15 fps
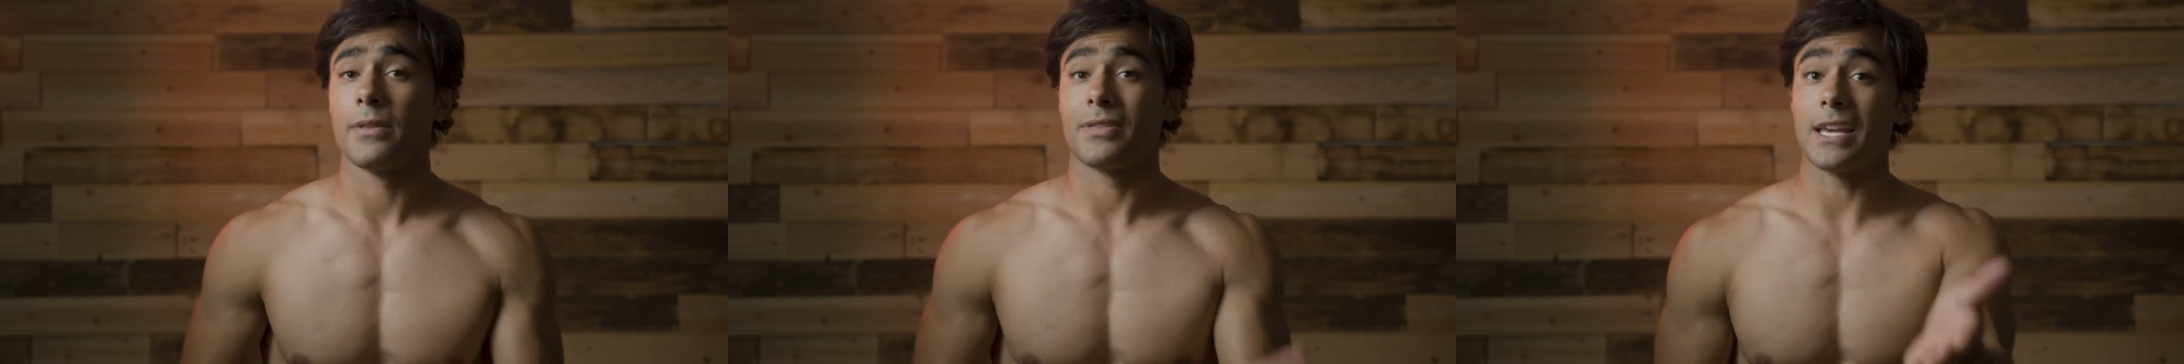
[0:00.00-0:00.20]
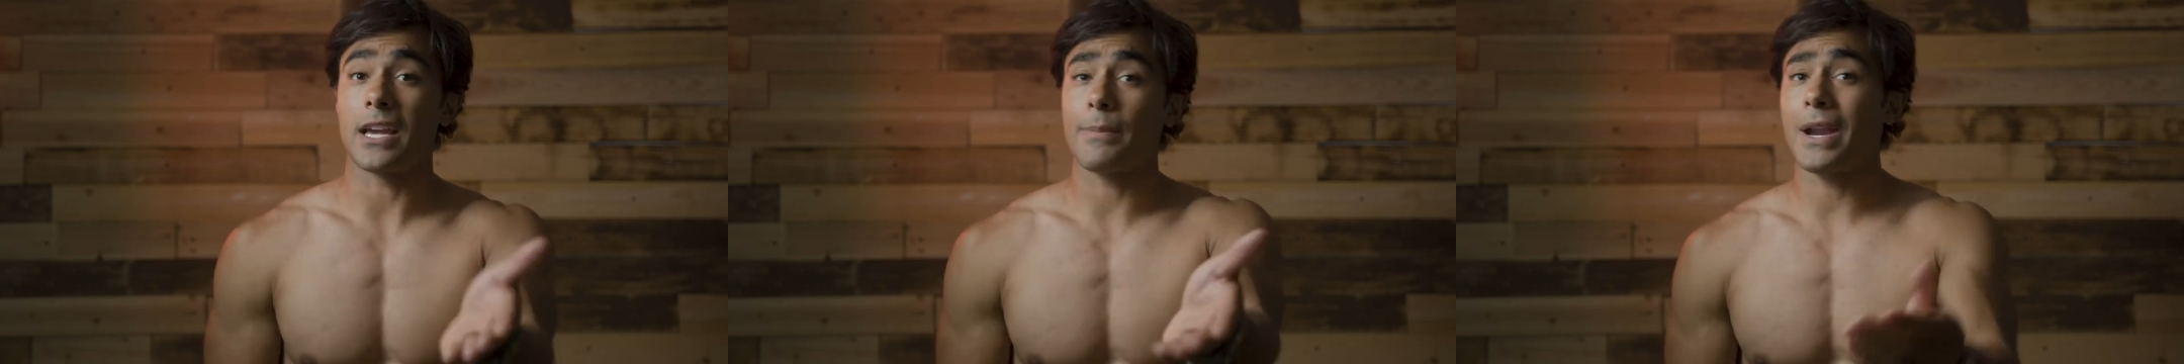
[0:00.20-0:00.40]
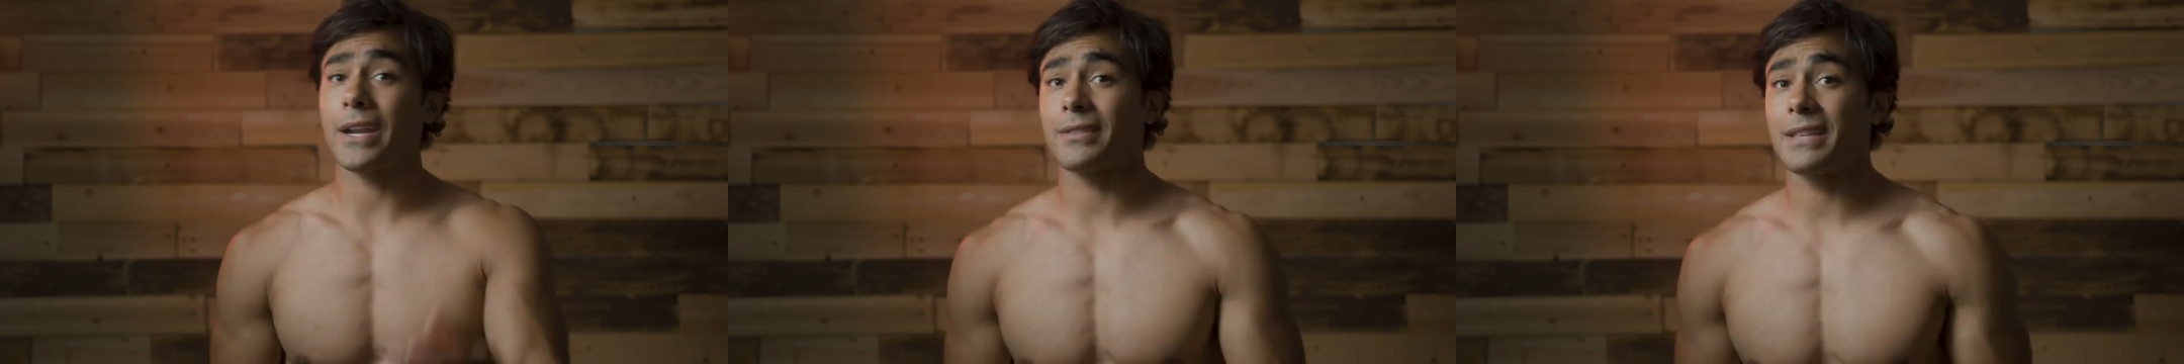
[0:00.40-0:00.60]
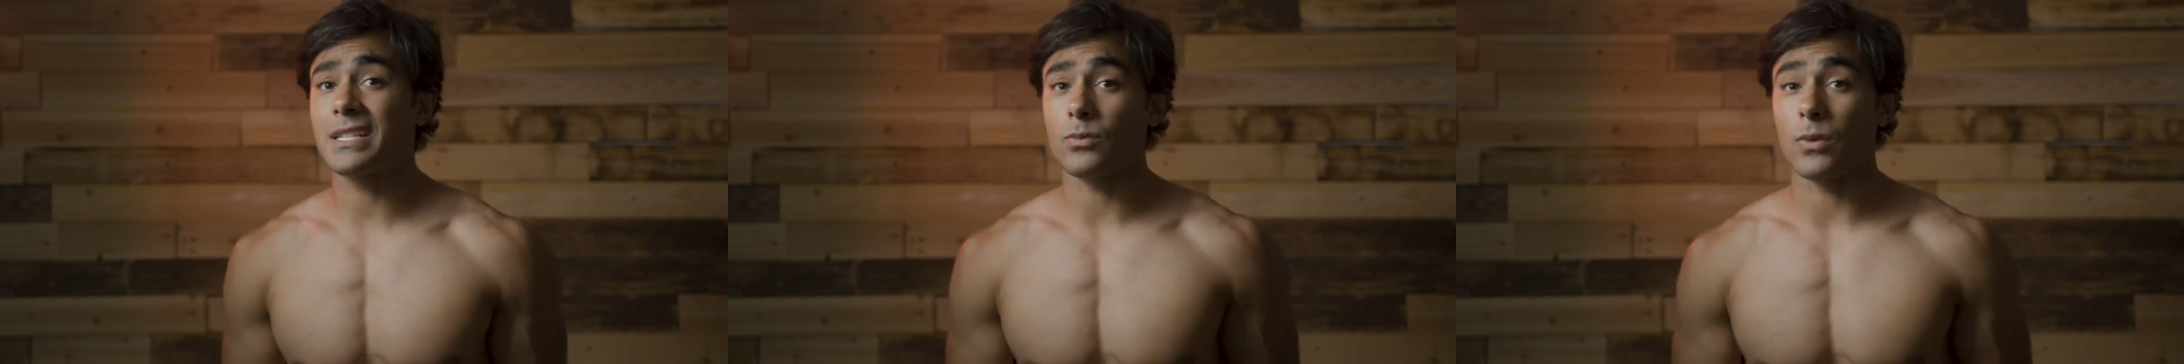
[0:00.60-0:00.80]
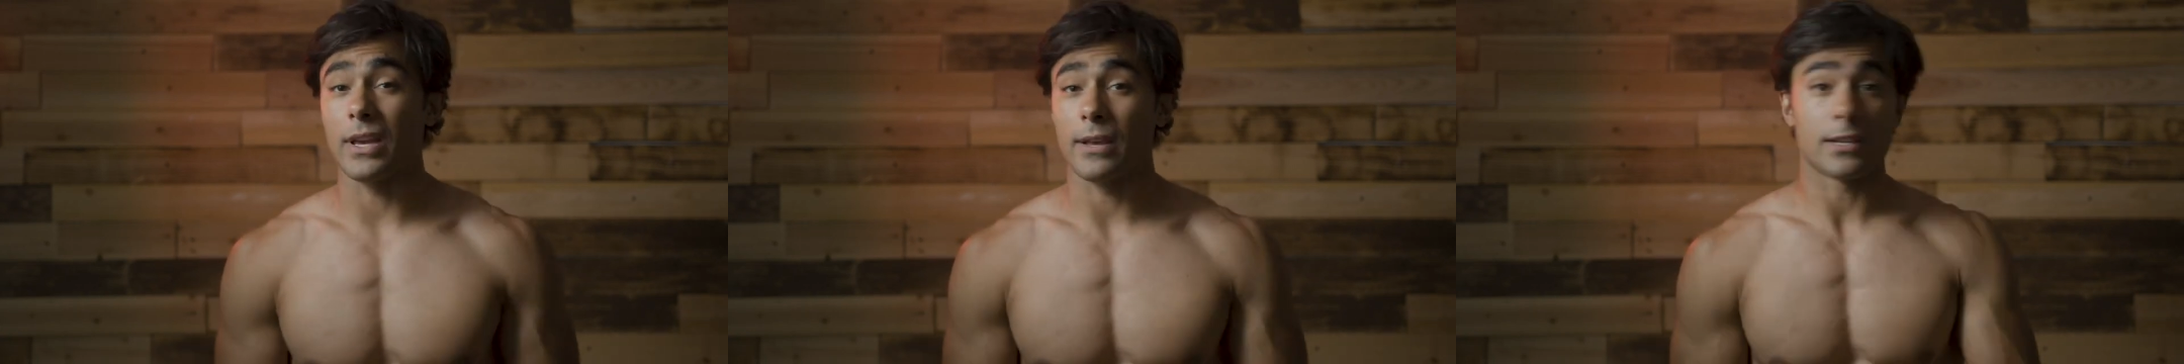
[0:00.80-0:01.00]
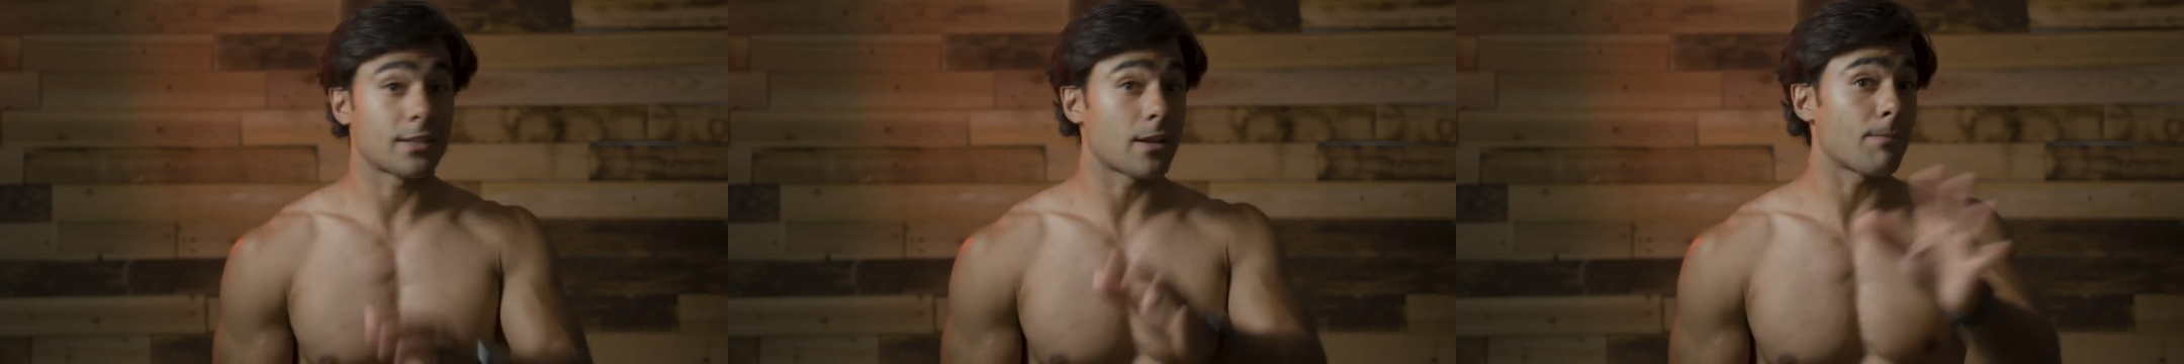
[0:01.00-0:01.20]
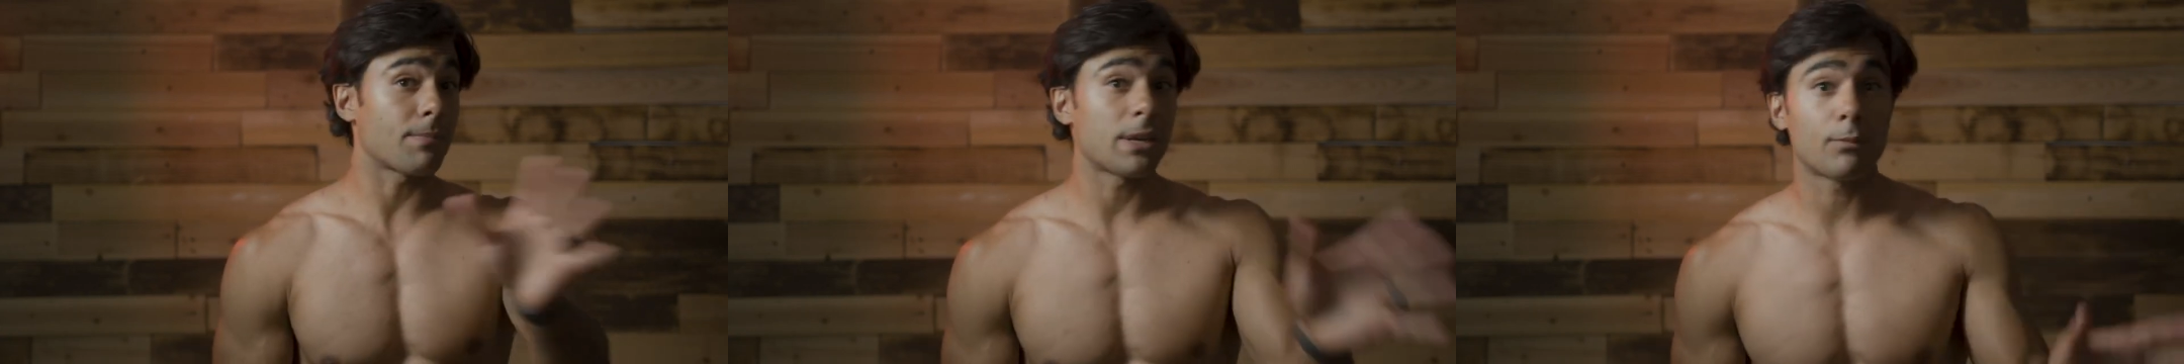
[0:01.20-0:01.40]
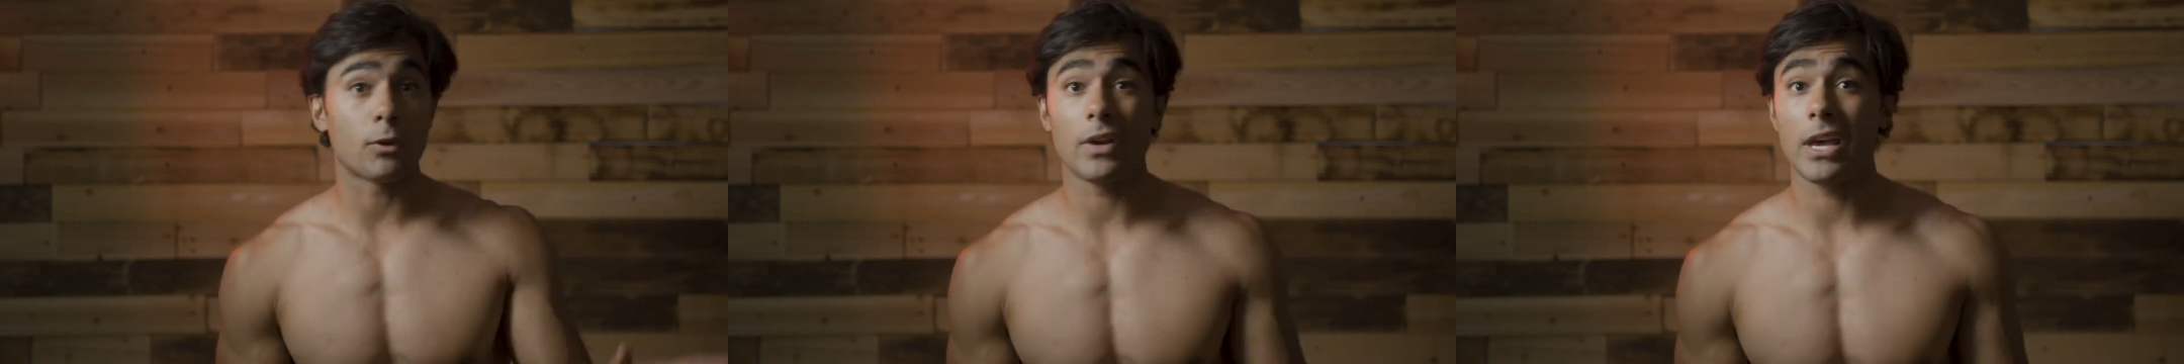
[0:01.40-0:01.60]
Think about it this way. Some
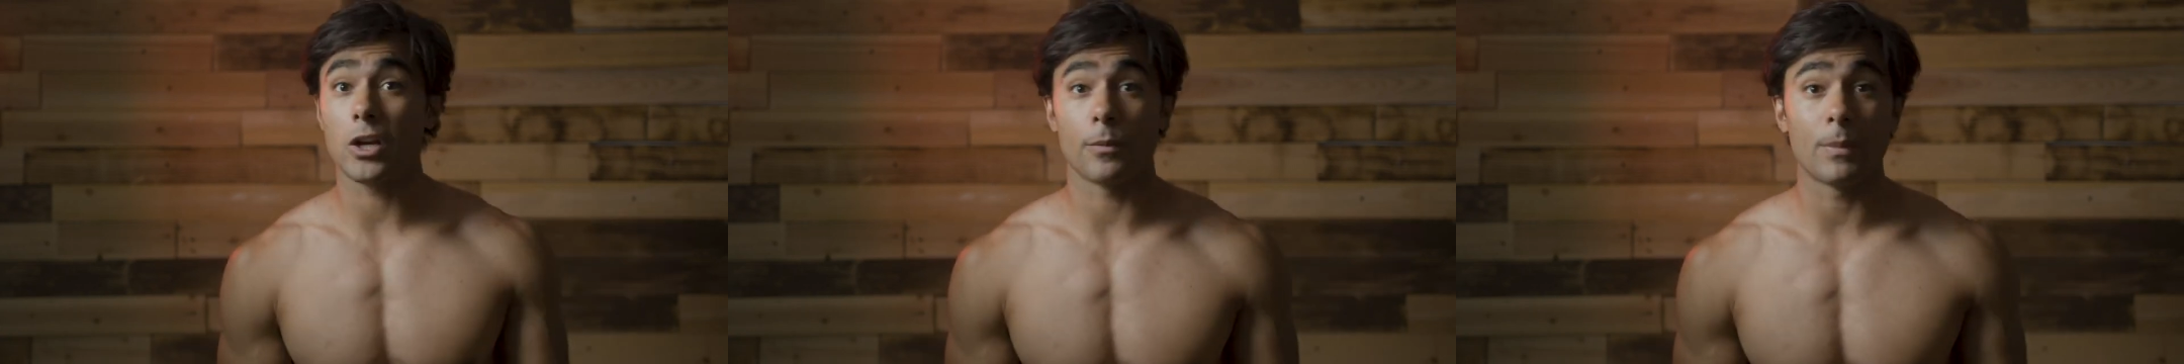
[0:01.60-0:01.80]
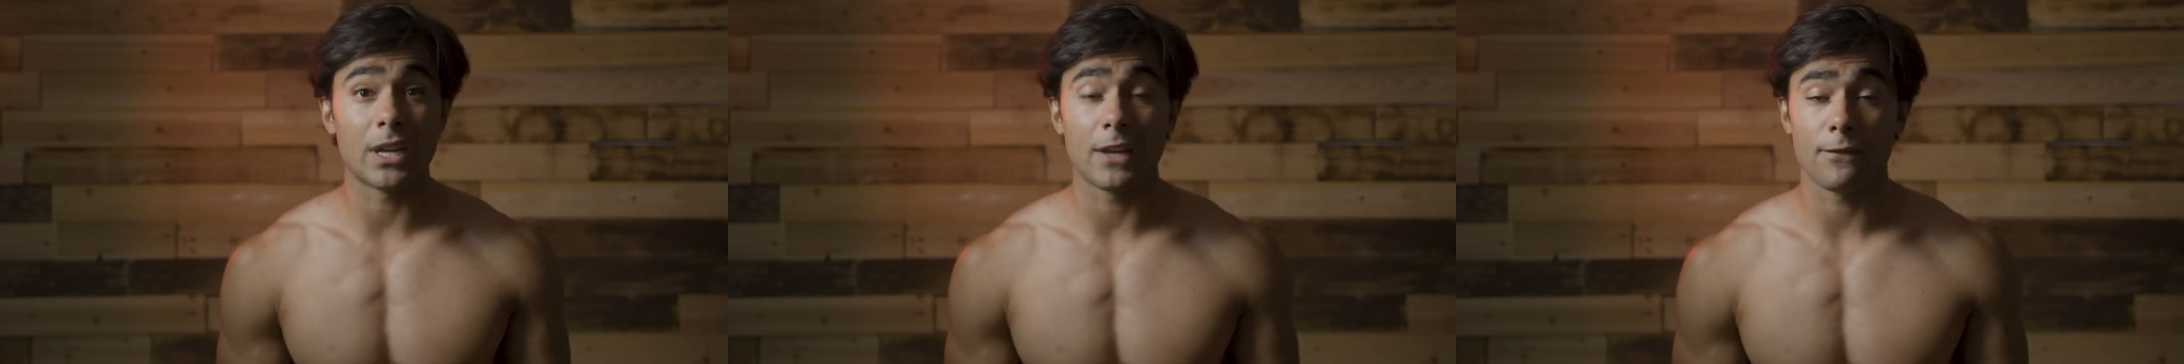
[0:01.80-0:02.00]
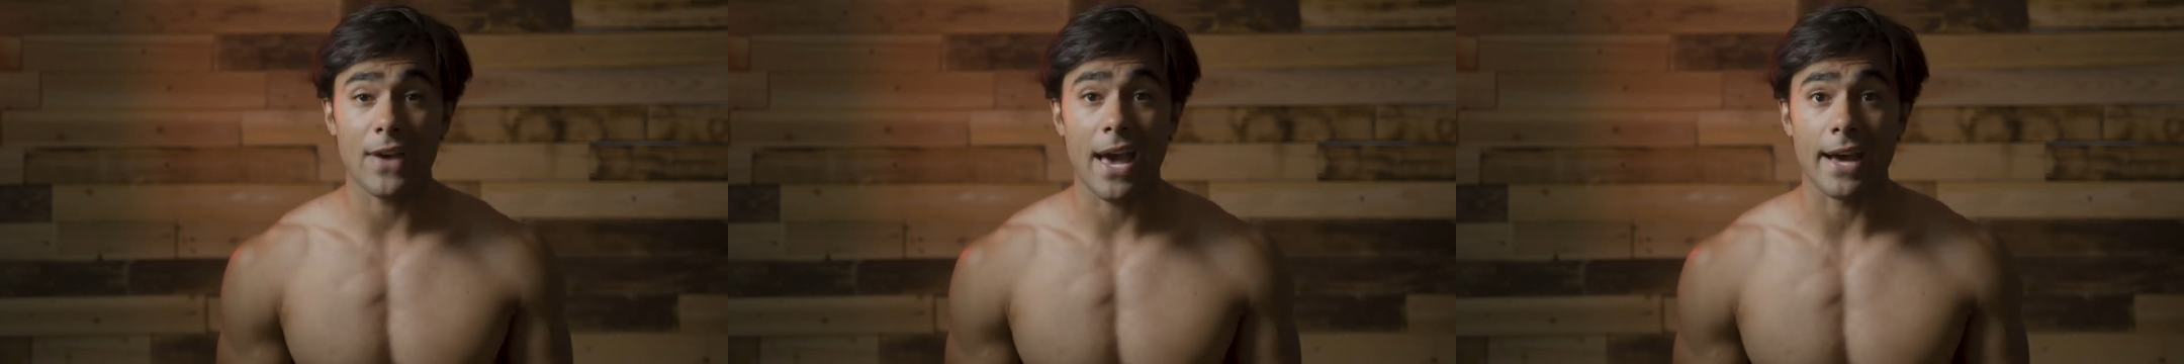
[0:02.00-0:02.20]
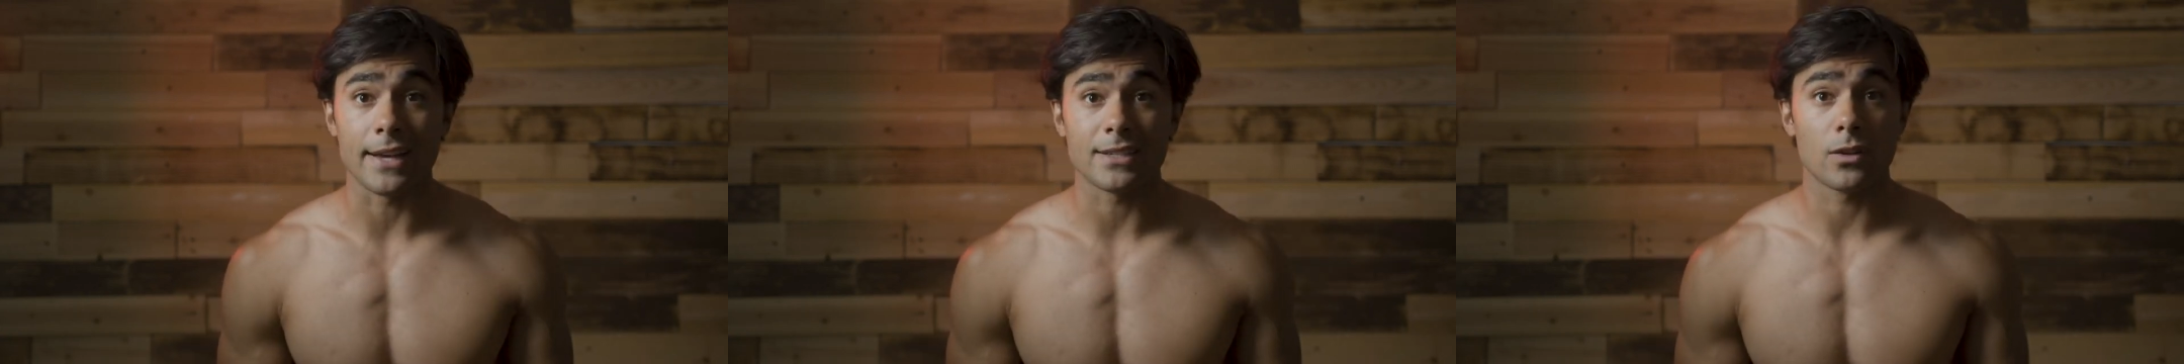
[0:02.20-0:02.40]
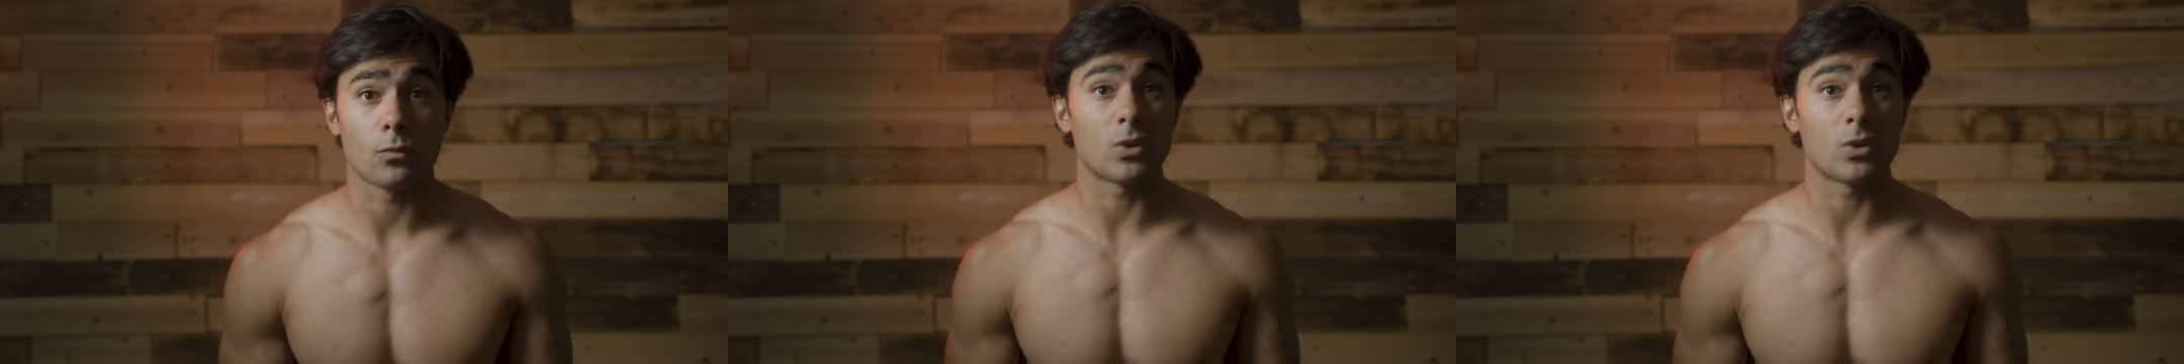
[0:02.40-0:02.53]
people intermittent fast,